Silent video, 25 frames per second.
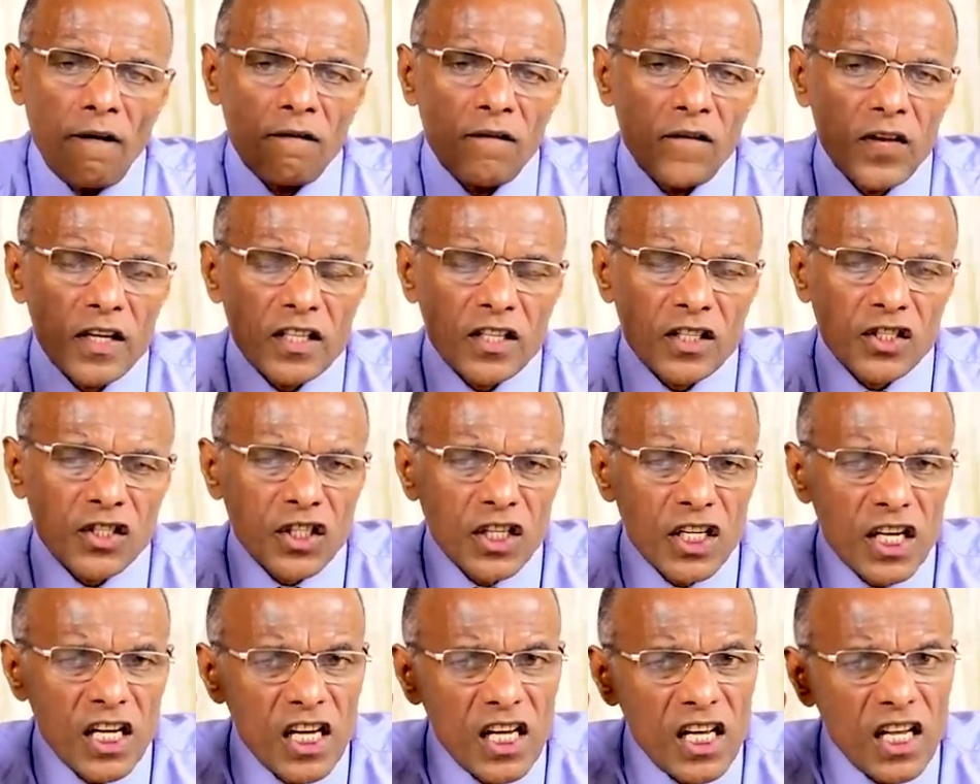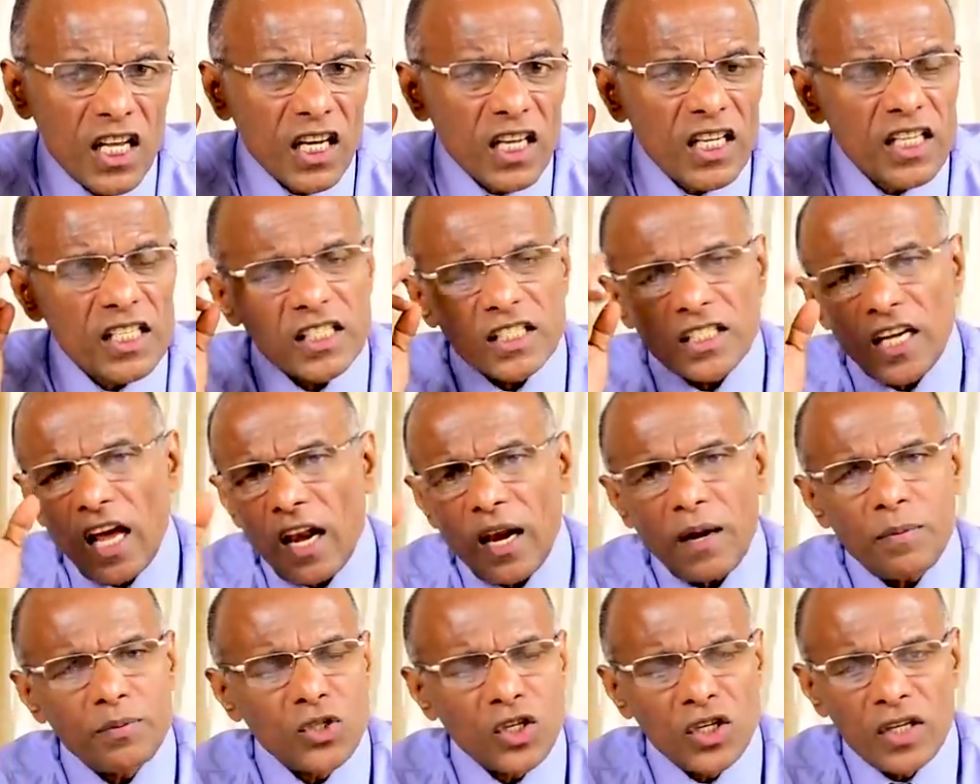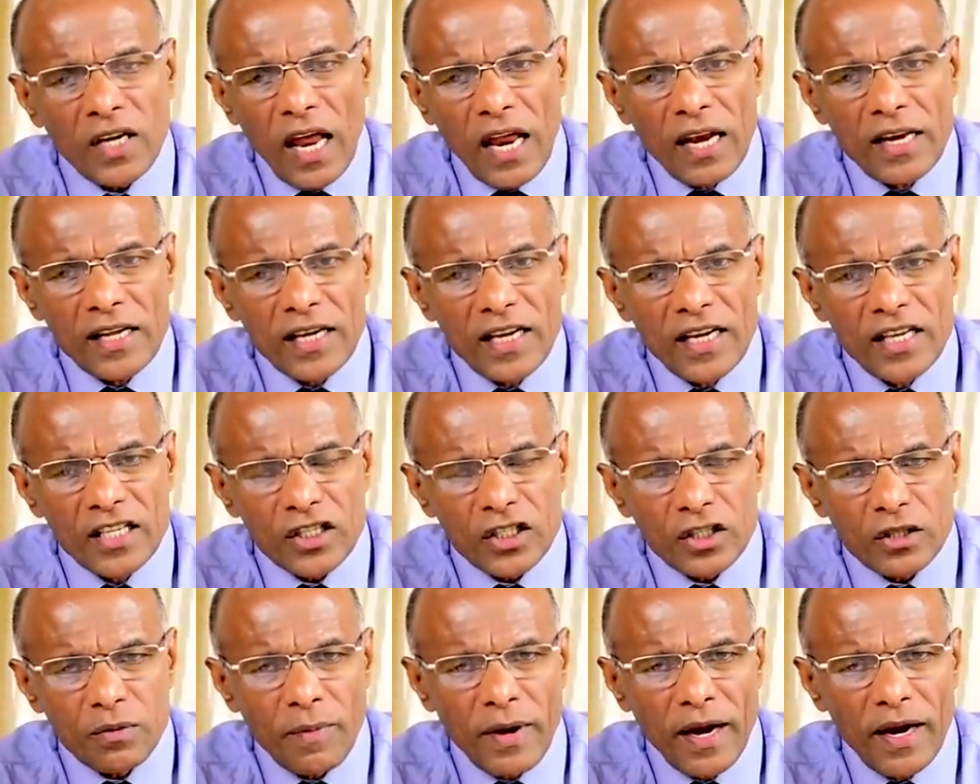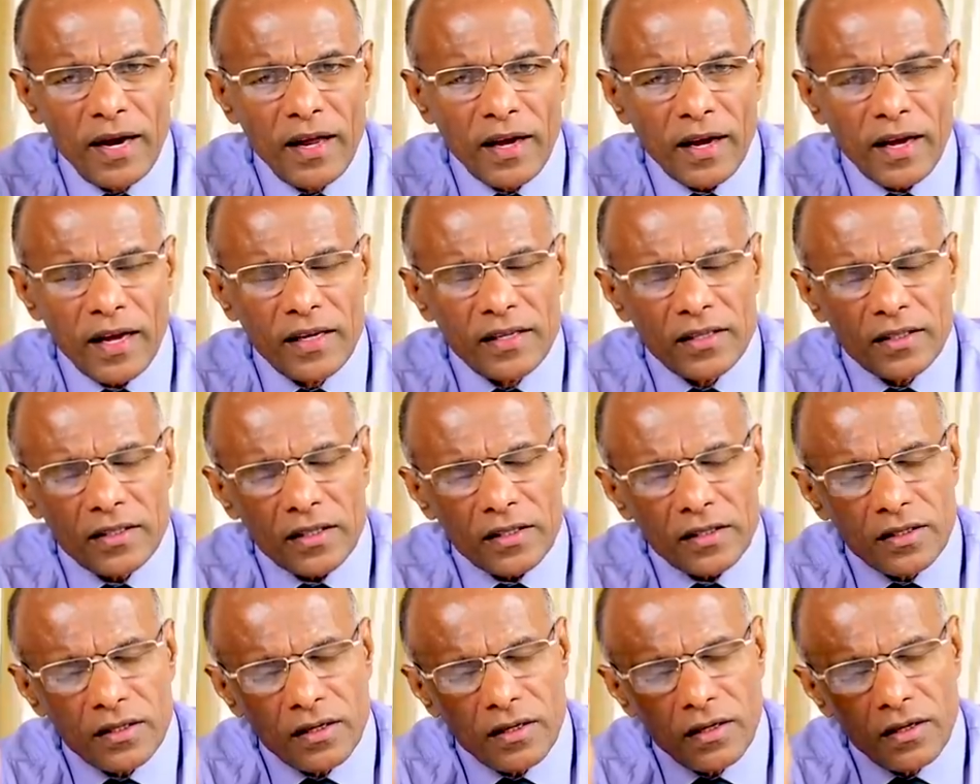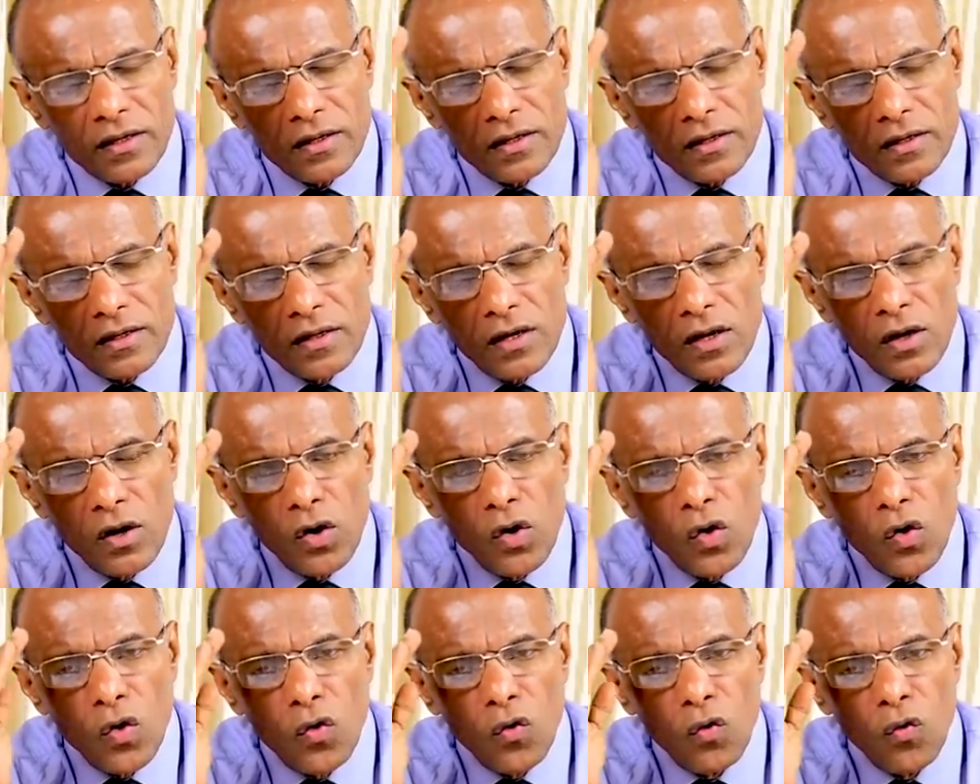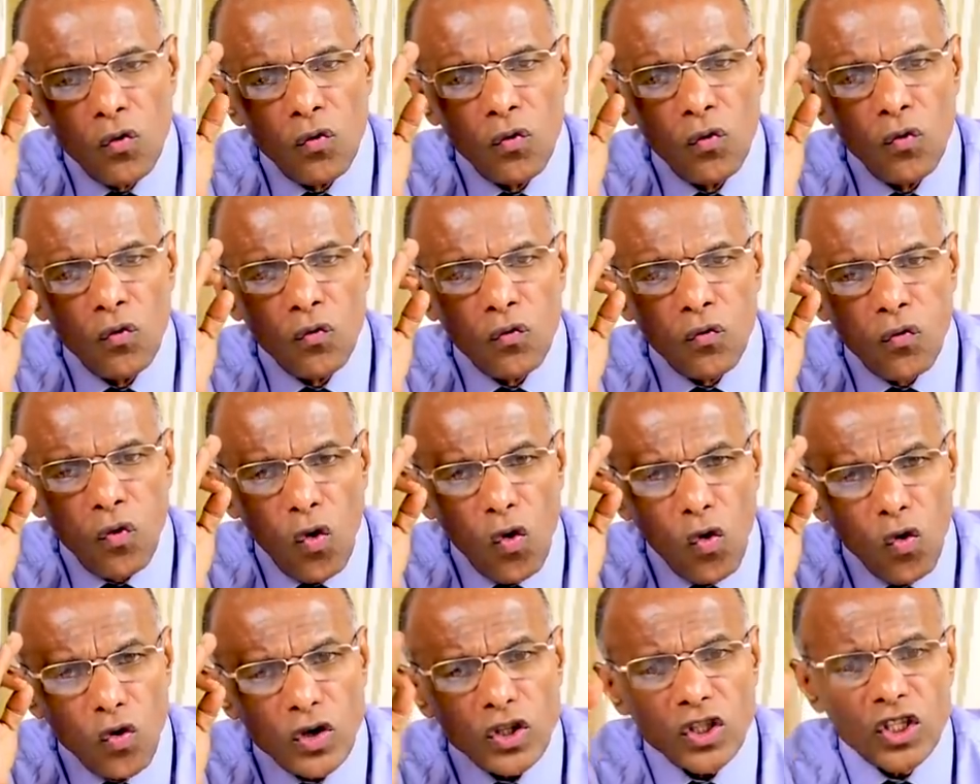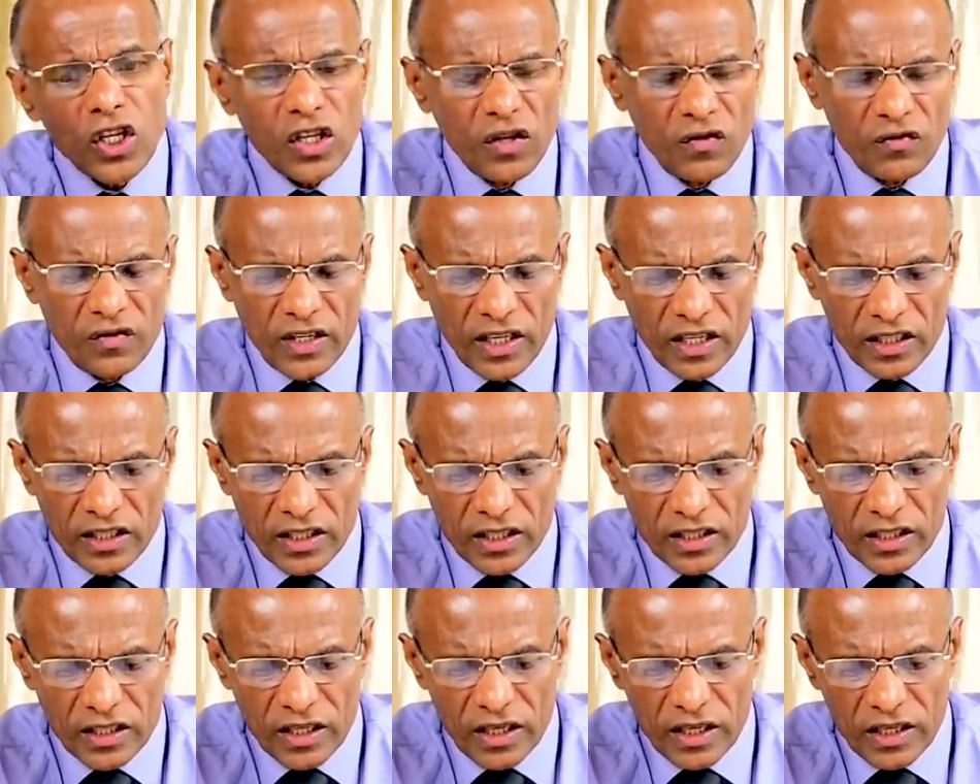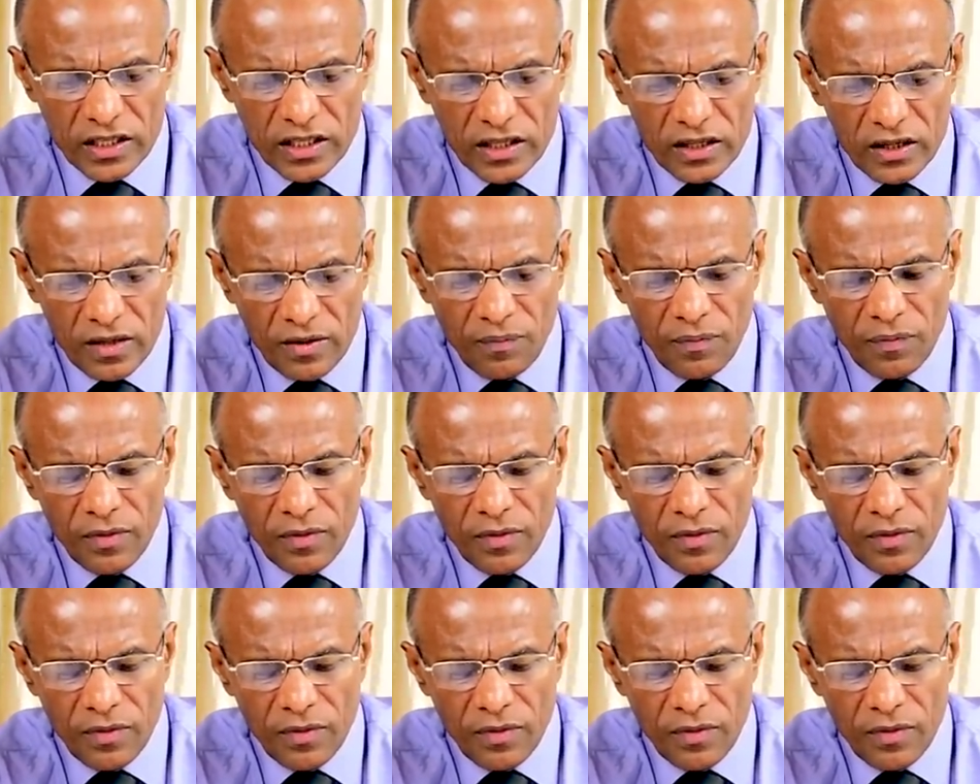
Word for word: with serious corruption allegations made against 4 Chief Justices.